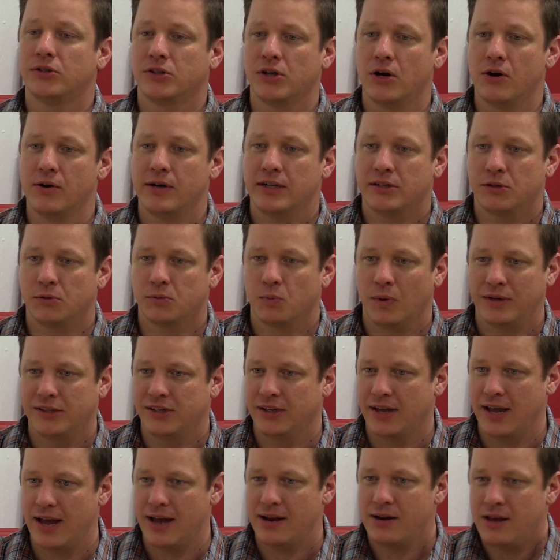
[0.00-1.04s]
So it's
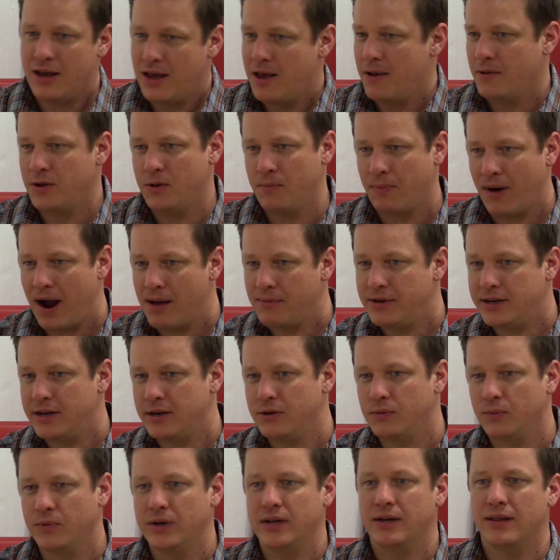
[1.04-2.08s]
once again, you probably
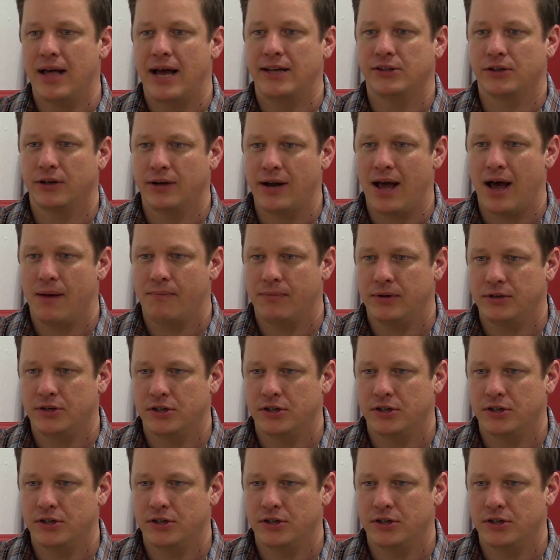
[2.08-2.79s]
didn't realize or not,